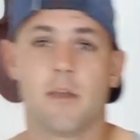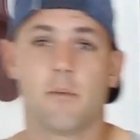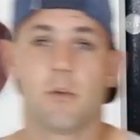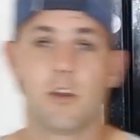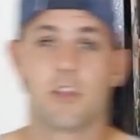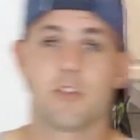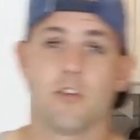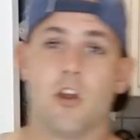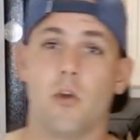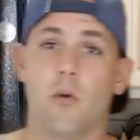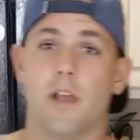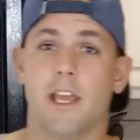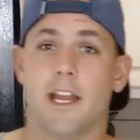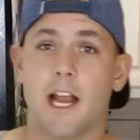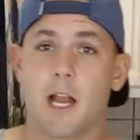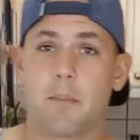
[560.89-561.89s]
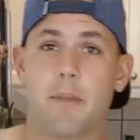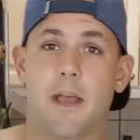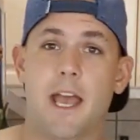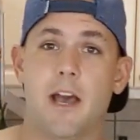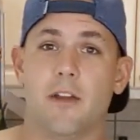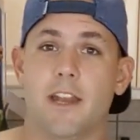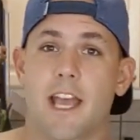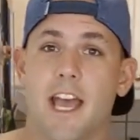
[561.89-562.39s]
We're gonna throw in our
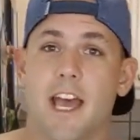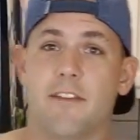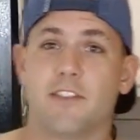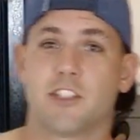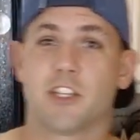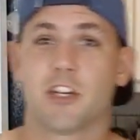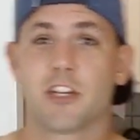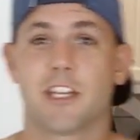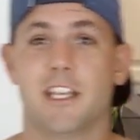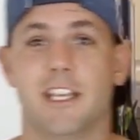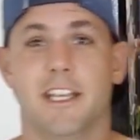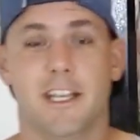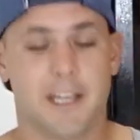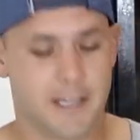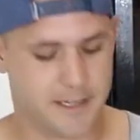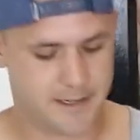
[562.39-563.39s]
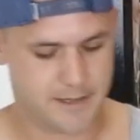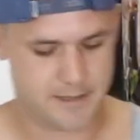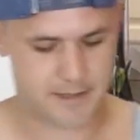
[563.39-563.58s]
1.5 pounds of turkey here.